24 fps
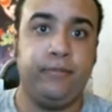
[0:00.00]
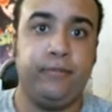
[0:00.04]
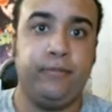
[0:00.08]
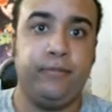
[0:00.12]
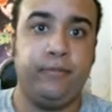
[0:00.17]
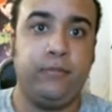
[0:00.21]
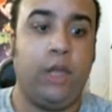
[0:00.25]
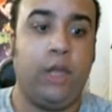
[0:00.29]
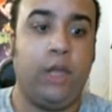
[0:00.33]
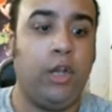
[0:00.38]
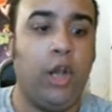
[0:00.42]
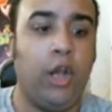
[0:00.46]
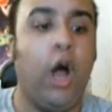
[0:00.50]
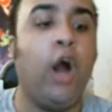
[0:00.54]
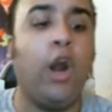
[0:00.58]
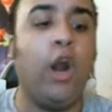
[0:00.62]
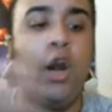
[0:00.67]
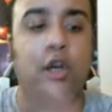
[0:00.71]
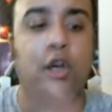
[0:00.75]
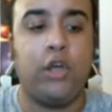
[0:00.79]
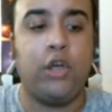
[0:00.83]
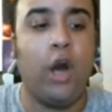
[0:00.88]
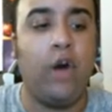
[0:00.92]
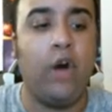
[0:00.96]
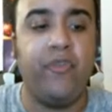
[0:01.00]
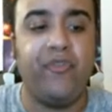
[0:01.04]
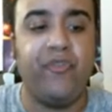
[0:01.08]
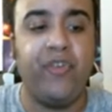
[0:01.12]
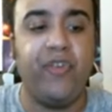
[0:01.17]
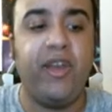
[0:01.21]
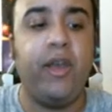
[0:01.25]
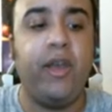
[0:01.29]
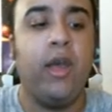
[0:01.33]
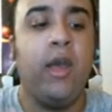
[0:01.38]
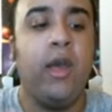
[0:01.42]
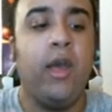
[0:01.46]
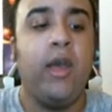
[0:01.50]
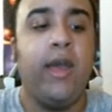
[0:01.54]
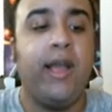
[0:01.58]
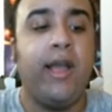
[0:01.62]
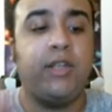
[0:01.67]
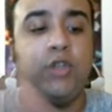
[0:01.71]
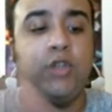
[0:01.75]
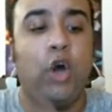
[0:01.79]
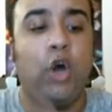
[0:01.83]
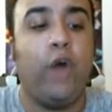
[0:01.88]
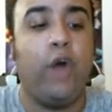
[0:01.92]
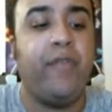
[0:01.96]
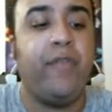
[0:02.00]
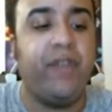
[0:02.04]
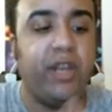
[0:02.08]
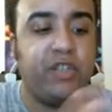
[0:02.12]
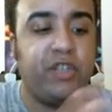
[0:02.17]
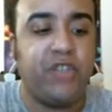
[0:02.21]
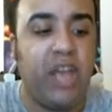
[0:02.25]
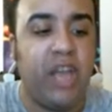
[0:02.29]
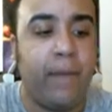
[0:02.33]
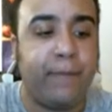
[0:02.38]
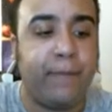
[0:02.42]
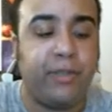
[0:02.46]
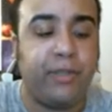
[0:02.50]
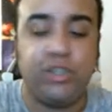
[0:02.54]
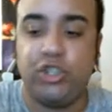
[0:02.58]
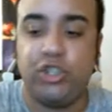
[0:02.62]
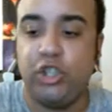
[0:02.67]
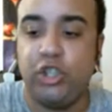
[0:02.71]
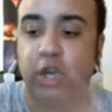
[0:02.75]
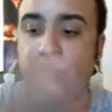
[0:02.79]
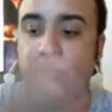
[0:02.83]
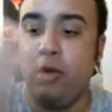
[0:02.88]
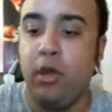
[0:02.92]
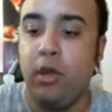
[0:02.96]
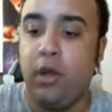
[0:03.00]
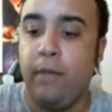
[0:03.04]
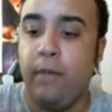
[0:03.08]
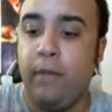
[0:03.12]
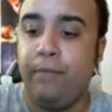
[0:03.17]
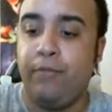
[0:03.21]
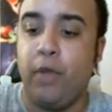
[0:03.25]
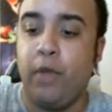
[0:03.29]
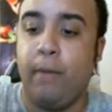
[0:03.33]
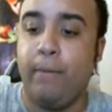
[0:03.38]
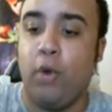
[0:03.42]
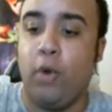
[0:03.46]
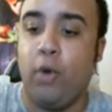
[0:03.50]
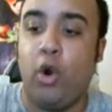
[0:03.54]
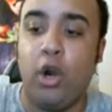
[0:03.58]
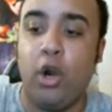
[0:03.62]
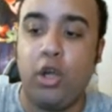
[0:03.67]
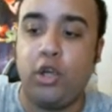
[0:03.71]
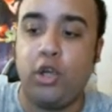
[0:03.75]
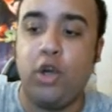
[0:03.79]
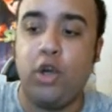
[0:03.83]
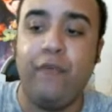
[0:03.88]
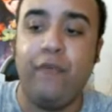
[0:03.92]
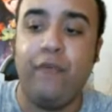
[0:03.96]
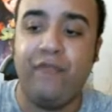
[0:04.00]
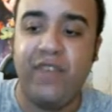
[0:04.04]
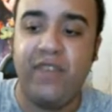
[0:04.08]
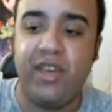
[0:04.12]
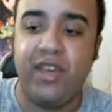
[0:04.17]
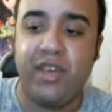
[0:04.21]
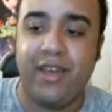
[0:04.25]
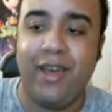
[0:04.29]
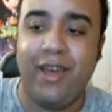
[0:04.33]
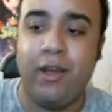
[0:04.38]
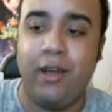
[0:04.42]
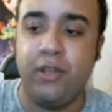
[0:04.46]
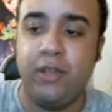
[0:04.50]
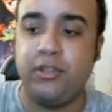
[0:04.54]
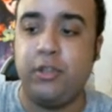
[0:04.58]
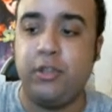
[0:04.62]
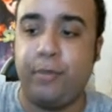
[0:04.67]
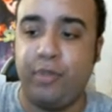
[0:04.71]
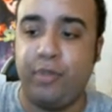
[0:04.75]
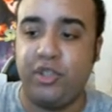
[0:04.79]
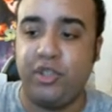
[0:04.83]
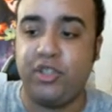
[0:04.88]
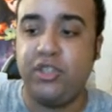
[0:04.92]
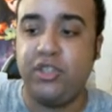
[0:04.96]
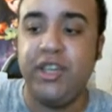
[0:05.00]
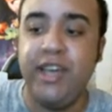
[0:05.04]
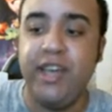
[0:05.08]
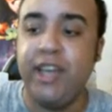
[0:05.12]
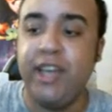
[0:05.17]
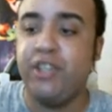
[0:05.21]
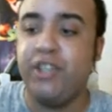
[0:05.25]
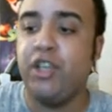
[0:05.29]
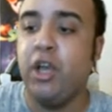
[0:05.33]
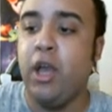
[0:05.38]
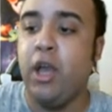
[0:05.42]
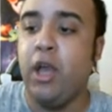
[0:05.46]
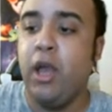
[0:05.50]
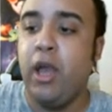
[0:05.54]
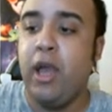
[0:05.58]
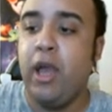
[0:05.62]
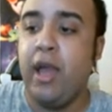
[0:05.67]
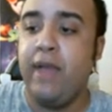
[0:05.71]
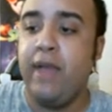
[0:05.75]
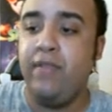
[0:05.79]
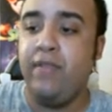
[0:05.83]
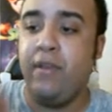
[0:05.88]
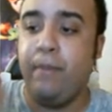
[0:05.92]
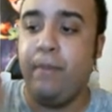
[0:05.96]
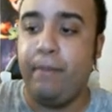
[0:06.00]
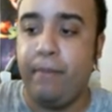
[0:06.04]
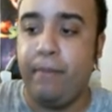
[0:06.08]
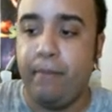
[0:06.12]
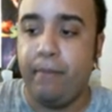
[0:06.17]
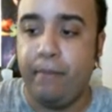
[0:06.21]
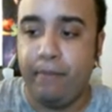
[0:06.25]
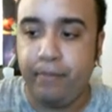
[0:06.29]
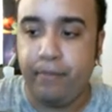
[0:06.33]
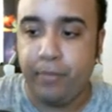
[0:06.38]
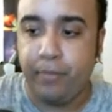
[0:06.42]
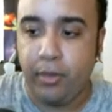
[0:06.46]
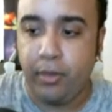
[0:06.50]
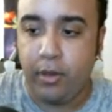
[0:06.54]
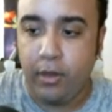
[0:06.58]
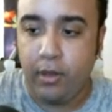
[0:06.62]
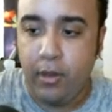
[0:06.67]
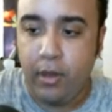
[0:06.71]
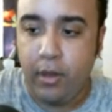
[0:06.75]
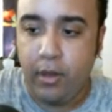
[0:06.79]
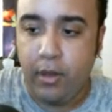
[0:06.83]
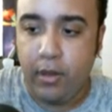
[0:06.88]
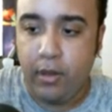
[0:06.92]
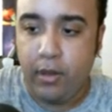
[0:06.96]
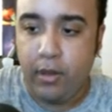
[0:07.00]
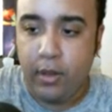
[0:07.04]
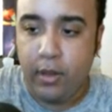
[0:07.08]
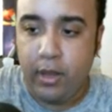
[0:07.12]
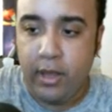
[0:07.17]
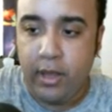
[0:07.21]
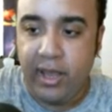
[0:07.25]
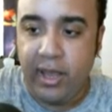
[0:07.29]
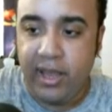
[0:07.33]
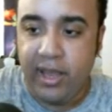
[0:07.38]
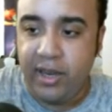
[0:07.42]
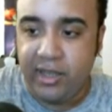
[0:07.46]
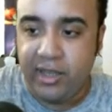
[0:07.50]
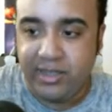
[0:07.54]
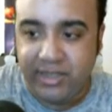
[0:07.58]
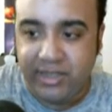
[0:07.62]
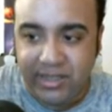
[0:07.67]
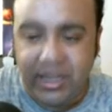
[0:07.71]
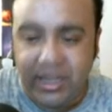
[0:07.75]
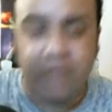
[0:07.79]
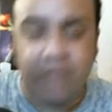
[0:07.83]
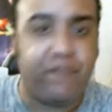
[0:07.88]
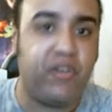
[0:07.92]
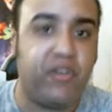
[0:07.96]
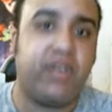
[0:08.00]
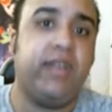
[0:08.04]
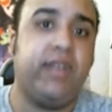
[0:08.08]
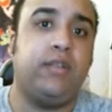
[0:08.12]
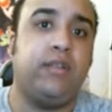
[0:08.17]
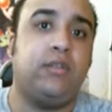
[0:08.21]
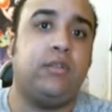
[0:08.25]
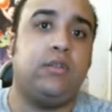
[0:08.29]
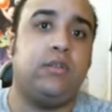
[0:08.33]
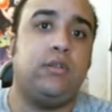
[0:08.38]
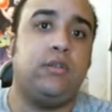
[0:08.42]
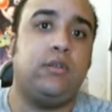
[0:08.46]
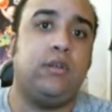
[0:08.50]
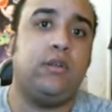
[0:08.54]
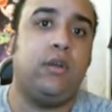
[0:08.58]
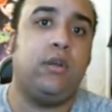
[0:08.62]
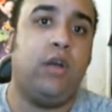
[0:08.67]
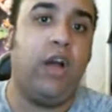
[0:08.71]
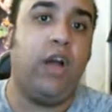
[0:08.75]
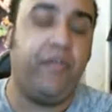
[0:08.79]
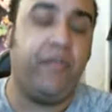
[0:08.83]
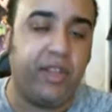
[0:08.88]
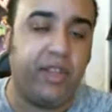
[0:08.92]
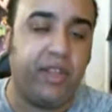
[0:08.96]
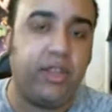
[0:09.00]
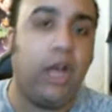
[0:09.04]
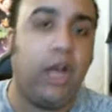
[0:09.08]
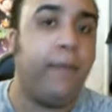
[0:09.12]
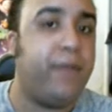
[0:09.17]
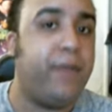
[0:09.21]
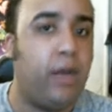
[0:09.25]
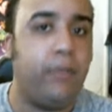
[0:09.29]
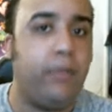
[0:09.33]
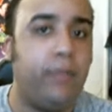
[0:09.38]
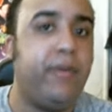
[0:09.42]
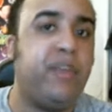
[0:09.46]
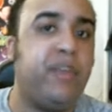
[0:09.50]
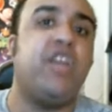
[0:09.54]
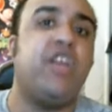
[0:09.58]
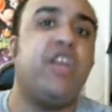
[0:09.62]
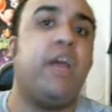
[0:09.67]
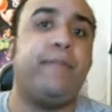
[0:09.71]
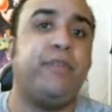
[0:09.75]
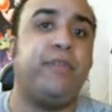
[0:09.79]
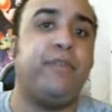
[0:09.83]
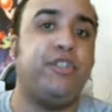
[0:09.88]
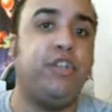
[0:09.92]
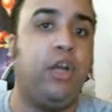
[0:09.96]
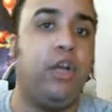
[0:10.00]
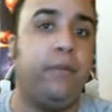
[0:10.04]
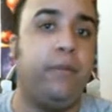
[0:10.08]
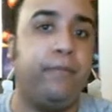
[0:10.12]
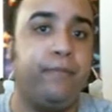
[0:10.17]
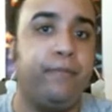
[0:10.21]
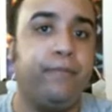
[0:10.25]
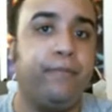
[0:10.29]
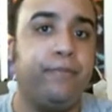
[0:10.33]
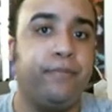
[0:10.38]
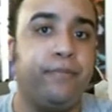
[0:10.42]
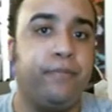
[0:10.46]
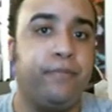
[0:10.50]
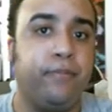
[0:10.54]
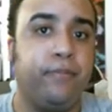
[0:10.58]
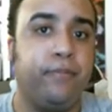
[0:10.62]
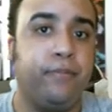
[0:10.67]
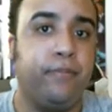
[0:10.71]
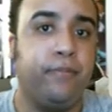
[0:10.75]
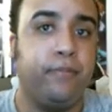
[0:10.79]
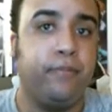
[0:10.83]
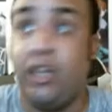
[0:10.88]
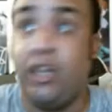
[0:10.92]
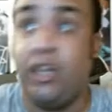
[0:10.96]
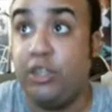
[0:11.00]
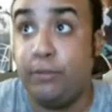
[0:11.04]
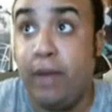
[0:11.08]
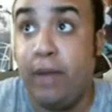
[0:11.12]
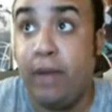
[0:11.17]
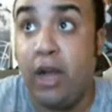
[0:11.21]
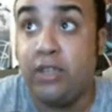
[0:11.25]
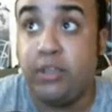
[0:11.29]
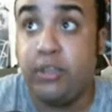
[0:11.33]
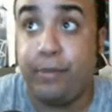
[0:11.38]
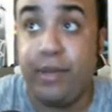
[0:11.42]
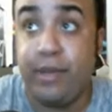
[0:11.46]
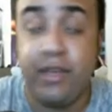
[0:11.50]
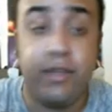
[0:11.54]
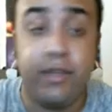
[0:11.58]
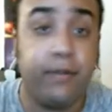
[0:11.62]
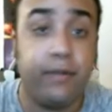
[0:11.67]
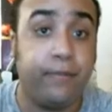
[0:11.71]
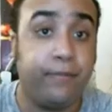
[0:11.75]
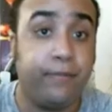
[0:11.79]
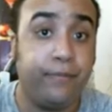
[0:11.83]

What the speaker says: The longer Kofi is holding the championship, the more Kofi kills the prestige and the significance of the WWE Championship. That's my honest opinion.